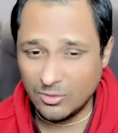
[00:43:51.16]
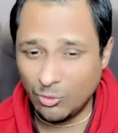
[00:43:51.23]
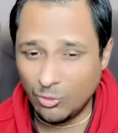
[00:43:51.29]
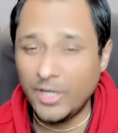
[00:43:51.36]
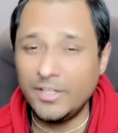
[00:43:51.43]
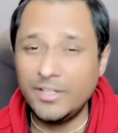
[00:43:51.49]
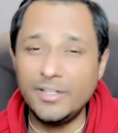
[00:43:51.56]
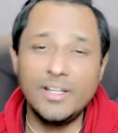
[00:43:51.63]

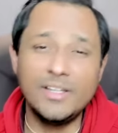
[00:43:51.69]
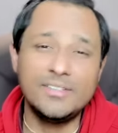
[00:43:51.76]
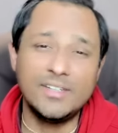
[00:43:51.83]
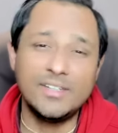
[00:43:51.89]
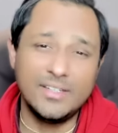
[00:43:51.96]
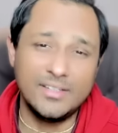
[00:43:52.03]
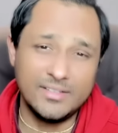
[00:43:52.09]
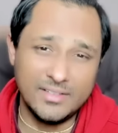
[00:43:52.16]
why did i
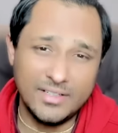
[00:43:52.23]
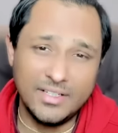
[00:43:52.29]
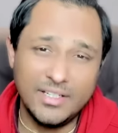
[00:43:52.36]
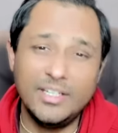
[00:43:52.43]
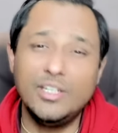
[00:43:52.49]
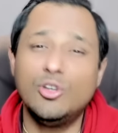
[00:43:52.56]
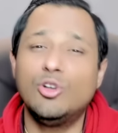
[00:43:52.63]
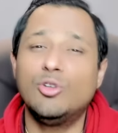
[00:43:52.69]
say
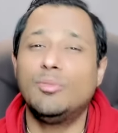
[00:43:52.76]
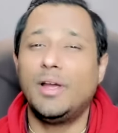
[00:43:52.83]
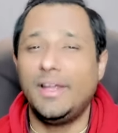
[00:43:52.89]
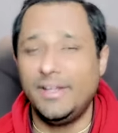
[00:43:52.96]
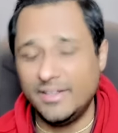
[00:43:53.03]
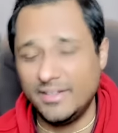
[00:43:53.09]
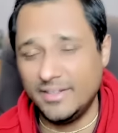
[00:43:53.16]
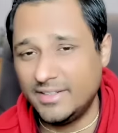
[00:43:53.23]
clean your
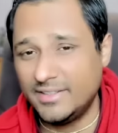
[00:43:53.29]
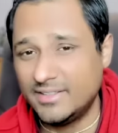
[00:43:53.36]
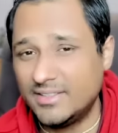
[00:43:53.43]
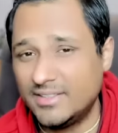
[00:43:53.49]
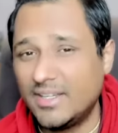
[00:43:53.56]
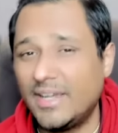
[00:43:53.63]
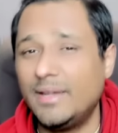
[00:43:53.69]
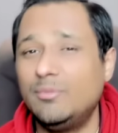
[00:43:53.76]
mind it's
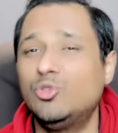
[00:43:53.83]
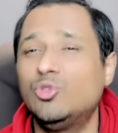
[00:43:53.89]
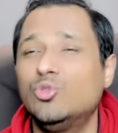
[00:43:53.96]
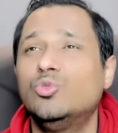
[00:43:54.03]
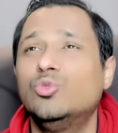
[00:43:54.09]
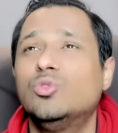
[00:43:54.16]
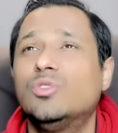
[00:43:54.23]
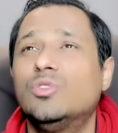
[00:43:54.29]
time to
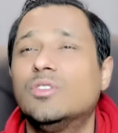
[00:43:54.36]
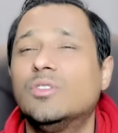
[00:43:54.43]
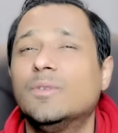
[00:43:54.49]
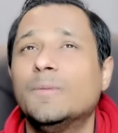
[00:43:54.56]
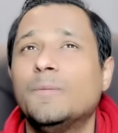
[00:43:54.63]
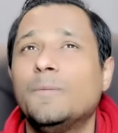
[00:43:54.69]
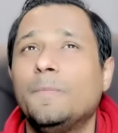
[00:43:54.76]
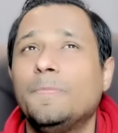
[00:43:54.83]

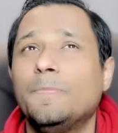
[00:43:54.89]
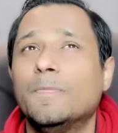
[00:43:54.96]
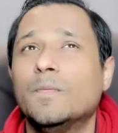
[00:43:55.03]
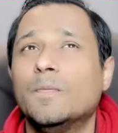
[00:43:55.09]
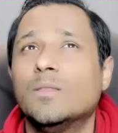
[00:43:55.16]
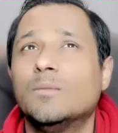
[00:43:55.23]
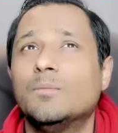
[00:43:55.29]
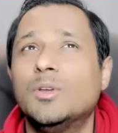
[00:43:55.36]

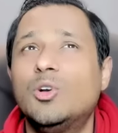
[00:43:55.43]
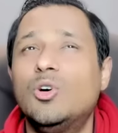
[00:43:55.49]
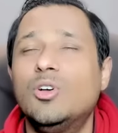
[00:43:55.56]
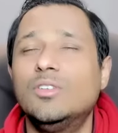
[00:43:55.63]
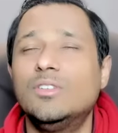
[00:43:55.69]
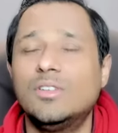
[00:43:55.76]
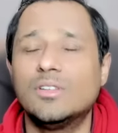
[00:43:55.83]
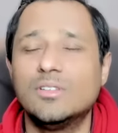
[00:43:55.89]

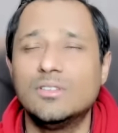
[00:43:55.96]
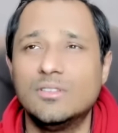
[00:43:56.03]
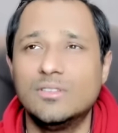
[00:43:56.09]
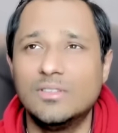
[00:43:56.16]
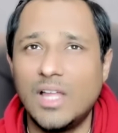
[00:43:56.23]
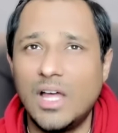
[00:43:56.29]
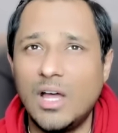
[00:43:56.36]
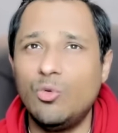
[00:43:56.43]
because
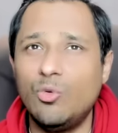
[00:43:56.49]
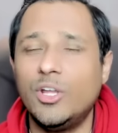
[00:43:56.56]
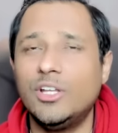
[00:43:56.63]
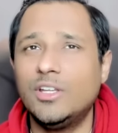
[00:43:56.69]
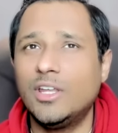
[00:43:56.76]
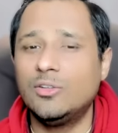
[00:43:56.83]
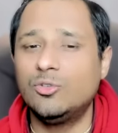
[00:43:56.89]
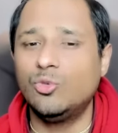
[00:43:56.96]
now, when
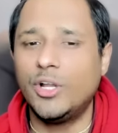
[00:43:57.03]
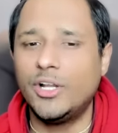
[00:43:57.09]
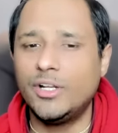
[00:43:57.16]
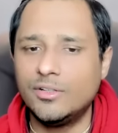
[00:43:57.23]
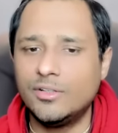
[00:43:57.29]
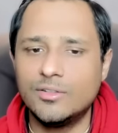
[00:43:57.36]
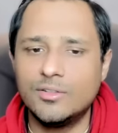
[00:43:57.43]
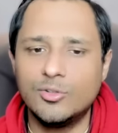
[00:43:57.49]
Ketu
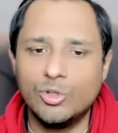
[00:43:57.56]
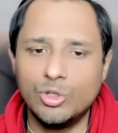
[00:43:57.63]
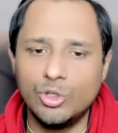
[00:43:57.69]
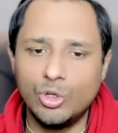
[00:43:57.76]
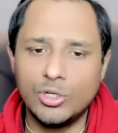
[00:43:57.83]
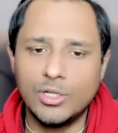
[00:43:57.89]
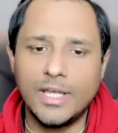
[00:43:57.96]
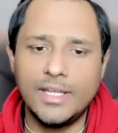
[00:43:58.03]
enters, you know,
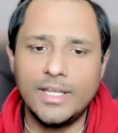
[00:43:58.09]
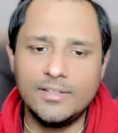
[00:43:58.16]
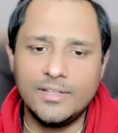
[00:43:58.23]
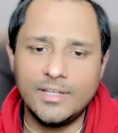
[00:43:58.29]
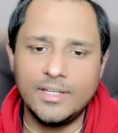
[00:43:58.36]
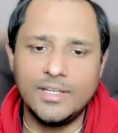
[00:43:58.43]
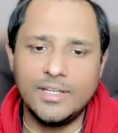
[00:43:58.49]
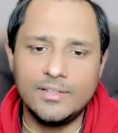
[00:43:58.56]
your ninth
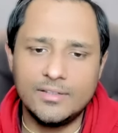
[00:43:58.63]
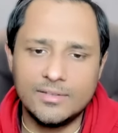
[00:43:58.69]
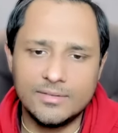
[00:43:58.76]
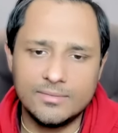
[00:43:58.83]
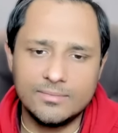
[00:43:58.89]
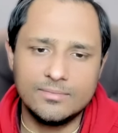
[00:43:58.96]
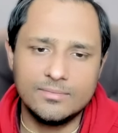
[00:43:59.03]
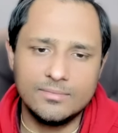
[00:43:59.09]
and eighth
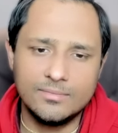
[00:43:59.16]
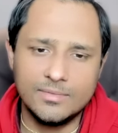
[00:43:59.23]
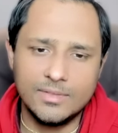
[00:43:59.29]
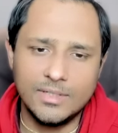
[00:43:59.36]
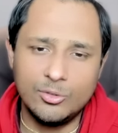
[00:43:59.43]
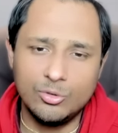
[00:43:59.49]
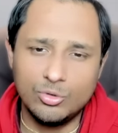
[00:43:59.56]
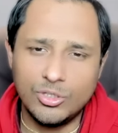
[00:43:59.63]

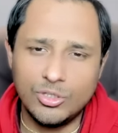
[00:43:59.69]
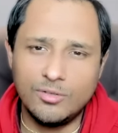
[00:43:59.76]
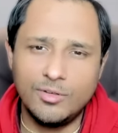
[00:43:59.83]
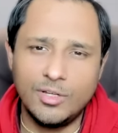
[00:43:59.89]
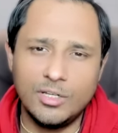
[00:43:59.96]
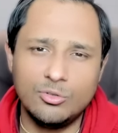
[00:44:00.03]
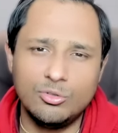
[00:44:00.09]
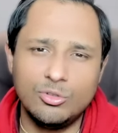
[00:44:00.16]
in Uttar
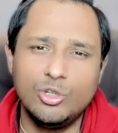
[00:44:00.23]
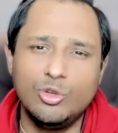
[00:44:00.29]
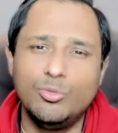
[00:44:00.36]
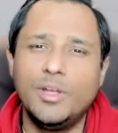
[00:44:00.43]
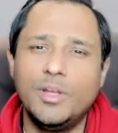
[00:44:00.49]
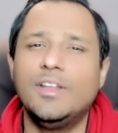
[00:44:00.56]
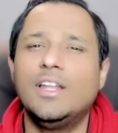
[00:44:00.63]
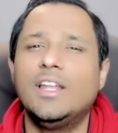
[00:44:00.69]
Falguni, you
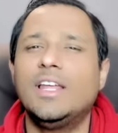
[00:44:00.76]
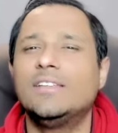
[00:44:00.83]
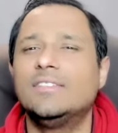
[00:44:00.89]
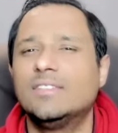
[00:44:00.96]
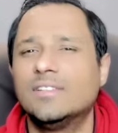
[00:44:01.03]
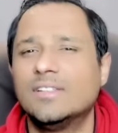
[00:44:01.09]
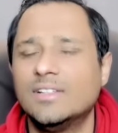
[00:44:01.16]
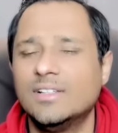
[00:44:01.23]
may
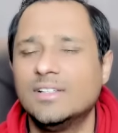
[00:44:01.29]
realize